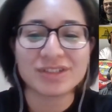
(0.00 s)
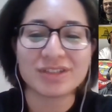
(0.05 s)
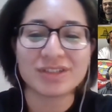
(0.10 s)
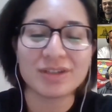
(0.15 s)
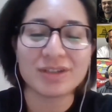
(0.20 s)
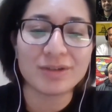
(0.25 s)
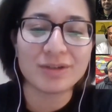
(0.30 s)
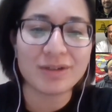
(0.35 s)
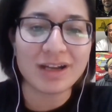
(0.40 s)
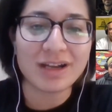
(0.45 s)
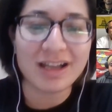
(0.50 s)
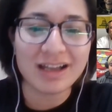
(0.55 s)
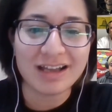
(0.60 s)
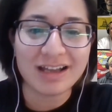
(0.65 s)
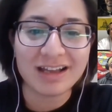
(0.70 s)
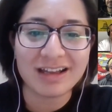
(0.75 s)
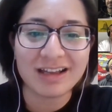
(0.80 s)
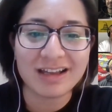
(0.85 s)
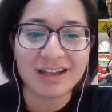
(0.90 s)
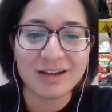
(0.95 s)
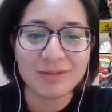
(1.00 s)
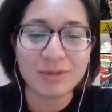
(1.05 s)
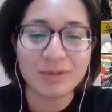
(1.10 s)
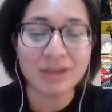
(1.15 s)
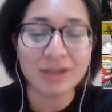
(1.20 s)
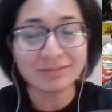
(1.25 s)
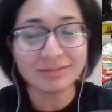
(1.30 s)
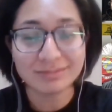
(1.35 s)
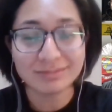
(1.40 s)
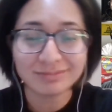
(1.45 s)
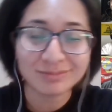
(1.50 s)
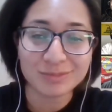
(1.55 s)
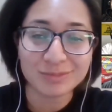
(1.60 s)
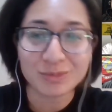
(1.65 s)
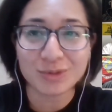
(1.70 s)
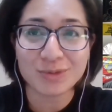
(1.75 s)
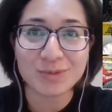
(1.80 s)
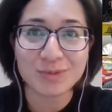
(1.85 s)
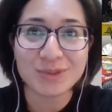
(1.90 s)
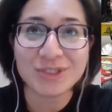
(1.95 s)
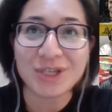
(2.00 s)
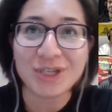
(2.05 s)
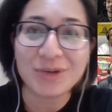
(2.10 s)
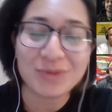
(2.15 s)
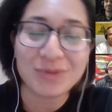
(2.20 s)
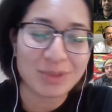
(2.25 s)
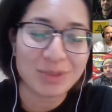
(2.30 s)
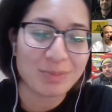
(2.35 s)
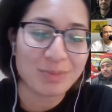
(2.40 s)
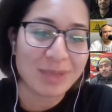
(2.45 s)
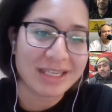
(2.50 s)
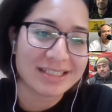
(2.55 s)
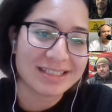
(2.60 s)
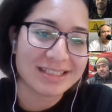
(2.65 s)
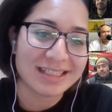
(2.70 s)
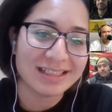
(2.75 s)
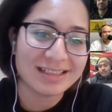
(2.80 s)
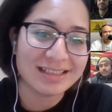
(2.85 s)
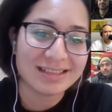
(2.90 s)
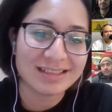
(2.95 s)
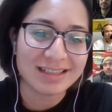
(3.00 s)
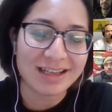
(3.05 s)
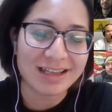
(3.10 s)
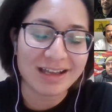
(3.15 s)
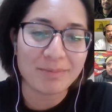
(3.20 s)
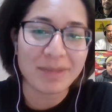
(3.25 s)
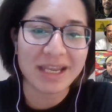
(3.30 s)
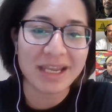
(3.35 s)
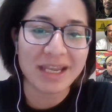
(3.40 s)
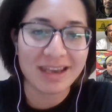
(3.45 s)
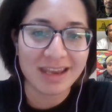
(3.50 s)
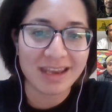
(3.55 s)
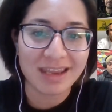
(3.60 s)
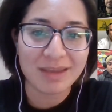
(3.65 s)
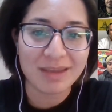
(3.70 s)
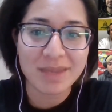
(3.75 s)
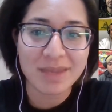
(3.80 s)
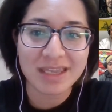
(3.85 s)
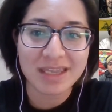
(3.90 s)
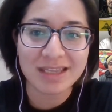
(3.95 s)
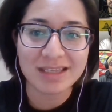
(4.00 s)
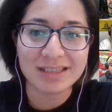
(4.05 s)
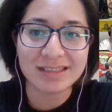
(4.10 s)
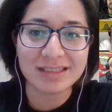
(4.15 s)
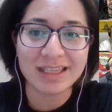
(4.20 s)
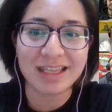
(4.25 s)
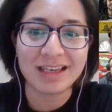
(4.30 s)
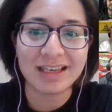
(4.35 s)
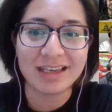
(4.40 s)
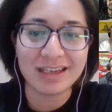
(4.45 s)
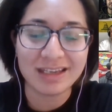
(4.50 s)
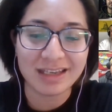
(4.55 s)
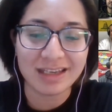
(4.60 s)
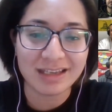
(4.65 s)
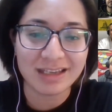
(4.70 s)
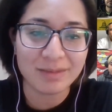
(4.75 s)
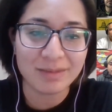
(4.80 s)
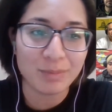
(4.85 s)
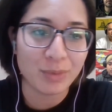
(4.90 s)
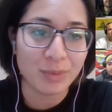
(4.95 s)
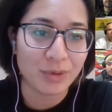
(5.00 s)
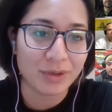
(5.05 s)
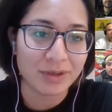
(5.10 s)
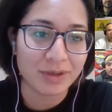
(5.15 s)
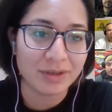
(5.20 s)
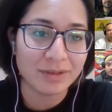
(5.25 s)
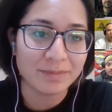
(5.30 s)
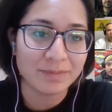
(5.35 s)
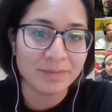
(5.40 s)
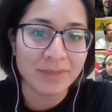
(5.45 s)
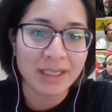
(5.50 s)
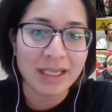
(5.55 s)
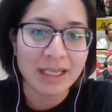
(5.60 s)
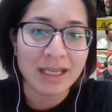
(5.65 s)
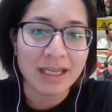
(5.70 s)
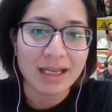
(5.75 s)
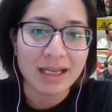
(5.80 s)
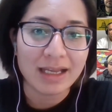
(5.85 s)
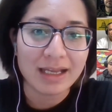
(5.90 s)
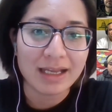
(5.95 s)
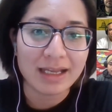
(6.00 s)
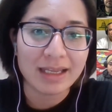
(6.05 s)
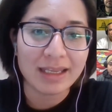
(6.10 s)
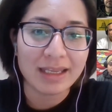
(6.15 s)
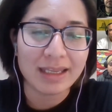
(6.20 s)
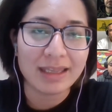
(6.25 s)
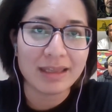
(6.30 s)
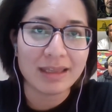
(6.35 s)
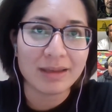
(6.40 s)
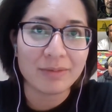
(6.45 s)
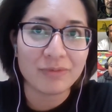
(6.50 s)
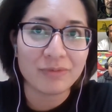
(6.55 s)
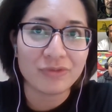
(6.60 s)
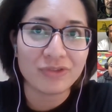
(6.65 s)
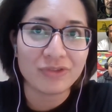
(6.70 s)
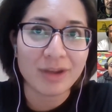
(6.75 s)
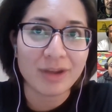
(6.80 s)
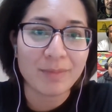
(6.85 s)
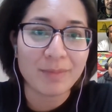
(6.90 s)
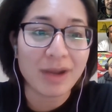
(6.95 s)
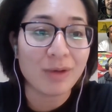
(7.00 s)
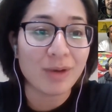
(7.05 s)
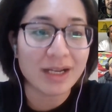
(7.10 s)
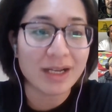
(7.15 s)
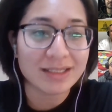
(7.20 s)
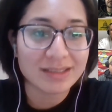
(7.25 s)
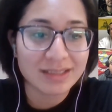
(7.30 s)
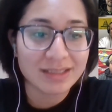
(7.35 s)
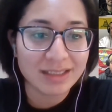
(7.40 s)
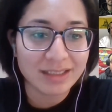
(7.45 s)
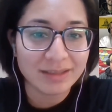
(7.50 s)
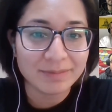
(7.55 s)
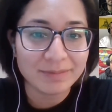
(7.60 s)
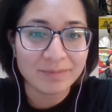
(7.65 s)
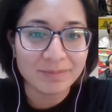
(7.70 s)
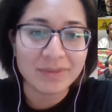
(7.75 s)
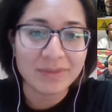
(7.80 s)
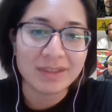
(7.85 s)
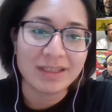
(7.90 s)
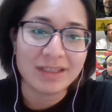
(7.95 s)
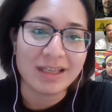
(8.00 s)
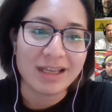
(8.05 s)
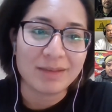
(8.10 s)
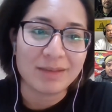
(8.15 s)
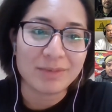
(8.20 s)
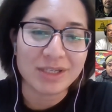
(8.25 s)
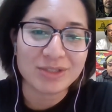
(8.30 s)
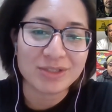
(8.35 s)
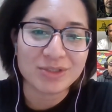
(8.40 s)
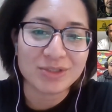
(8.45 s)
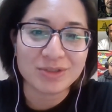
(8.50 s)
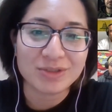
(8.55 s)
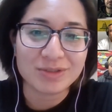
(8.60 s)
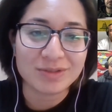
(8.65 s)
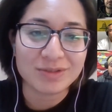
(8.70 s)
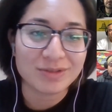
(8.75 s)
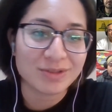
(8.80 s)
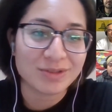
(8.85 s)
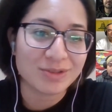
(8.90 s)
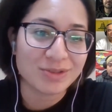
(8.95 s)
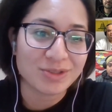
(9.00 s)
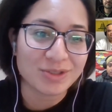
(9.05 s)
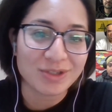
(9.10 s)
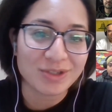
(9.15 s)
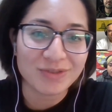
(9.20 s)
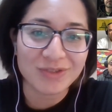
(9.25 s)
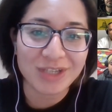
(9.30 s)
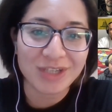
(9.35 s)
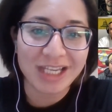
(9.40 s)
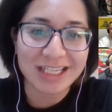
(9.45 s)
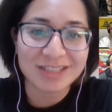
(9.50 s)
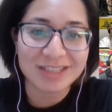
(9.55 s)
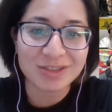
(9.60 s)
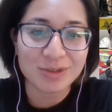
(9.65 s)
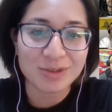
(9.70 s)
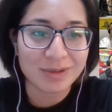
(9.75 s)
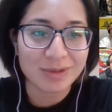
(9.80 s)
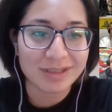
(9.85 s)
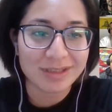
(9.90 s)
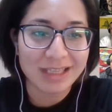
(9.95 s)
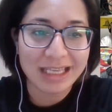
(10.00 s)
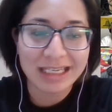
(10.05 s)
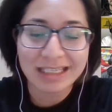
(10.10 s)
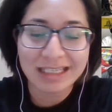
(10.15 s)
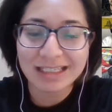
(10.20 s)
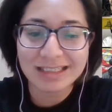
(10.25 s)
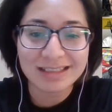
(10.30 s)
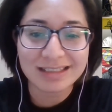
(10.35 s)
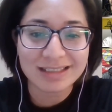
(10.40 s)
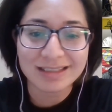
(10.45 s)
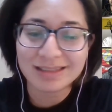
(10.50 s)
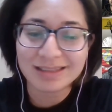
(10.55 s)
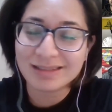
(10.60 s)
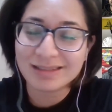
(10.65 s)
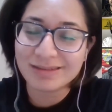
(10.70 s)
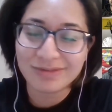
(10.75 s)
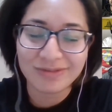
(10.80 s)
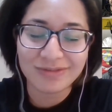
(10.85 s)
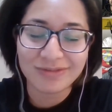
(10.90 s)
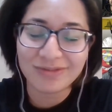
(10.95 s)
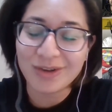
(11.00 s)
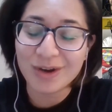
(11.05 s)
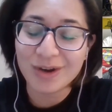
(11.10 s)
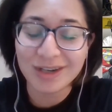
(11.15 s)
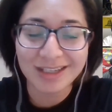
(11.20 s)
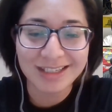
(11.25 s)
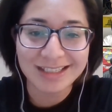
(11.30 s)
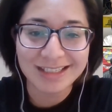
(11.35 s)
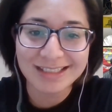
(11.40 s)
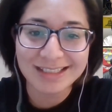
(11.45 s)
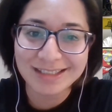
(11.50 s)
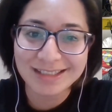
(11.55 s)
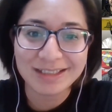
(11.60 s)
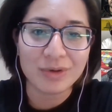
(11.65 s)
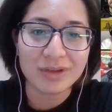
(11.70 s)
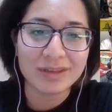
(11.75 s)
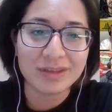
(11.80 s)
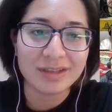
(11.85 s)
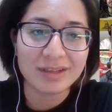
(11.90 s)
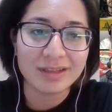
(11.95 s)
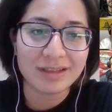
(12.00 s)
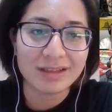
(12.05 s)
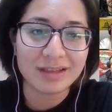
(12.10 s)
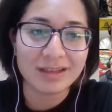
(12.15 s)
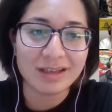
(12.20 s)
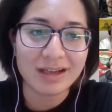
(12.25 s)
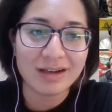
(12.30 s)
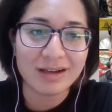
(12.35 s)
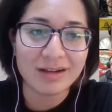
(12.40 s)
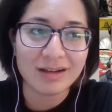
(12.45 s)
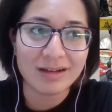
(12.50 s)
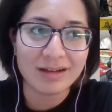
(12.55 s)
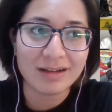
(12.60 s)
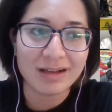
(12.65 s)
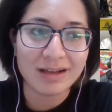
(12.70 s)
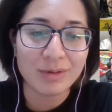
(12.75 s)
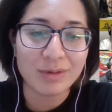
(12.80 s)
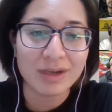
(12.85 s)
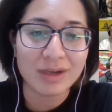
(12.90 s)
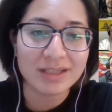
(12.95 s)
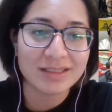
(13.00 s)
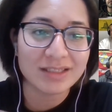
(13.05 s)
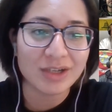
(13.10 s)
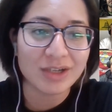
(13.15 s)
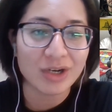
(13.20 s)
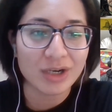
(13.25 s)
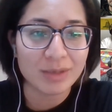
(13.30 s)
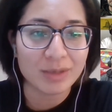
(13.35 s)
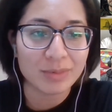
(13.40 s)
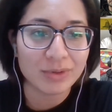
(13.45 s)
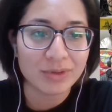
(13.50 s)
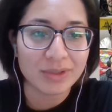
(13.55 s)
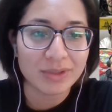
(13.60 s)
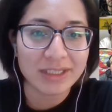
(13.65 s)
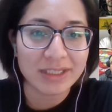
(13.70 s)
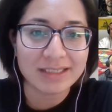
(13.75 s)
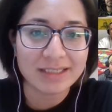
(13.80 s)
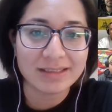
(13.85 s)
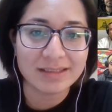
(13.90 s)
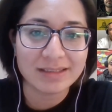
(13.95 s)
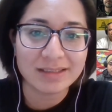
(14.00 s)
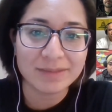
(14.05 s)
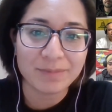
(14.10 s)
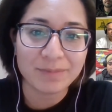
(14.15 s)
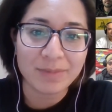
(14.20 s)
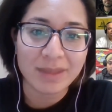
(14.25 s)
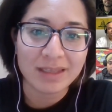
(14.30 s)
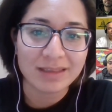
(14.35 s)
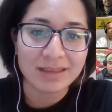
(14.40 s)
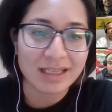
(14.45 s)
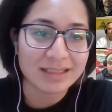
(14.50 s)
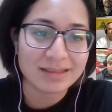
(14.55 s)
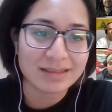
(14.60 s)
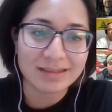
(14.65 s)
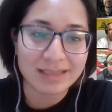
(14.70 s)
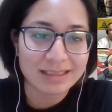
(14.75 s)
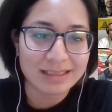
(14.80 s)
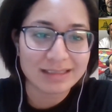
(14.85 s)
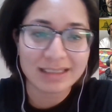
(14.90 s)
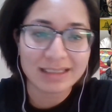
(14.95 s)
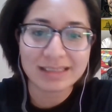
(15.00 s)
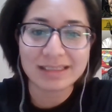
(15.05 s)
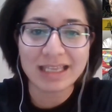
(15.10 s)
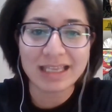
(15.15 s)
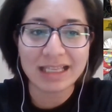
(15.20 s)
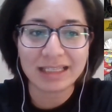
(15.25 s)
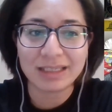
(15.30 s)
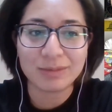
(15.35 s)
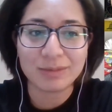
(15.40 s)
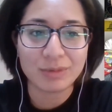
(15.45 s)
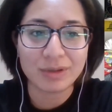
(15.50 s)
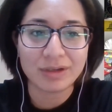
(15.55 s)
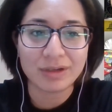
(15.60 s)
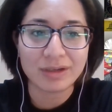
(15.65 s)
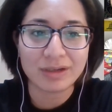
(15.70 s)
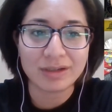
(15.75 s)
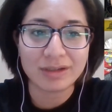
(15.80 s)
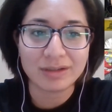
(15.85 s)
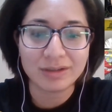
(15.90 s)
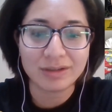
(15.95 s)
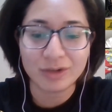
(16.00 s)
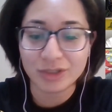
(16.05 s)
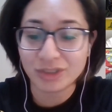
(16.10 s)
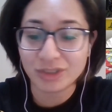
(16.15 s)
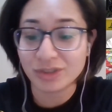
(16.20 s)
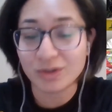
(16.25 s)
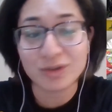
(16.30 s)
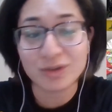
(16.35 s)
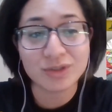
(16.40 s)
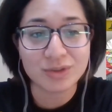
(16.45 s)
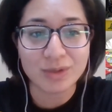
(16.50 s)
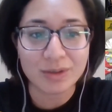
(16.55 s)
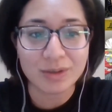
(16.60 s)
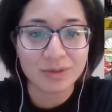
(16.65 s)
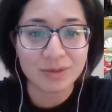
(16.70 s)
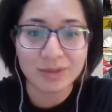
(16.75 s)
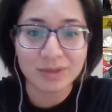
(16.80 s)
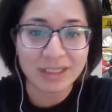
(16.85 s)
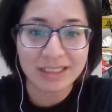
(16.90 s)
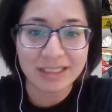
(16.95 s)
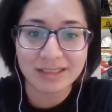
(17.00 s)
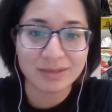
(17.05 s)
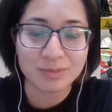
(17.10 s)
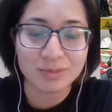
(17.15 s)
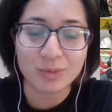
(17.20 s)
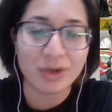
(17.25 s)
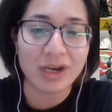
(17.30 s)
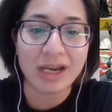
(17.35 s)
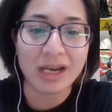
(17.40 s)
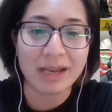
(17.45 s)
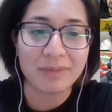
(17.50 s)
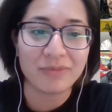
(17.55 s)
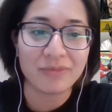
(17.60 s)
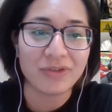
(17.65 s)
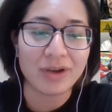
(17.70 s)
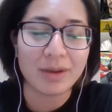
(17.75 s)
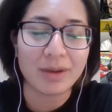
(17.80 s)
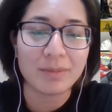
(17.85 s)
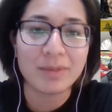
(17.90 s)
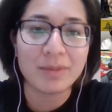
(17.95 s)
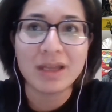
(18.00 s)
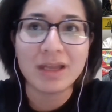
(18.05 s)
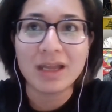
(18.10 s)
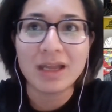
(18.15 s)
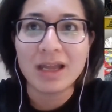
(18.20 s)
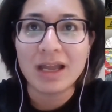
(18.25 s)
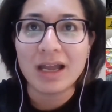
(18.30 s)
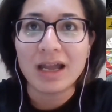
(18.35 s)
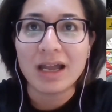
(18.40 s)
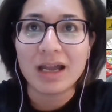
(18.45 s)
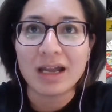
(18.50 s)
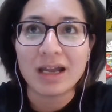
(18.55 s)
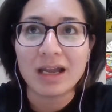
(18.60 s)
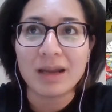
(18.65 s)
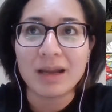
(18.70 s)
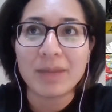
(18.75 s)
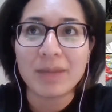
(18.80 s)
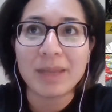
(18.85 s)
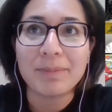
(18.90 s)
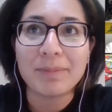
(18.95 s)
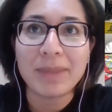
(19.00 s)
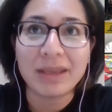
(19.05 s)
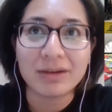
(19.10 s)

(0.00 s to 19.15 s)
So, we'll start with the basics. My name is Helenia Porter. I am from Auasi. Not too sure if you guys know where that is. It's far east, where the Auasi Harbor is. That's exactly where, or to go to Anu, that's where I'm from. My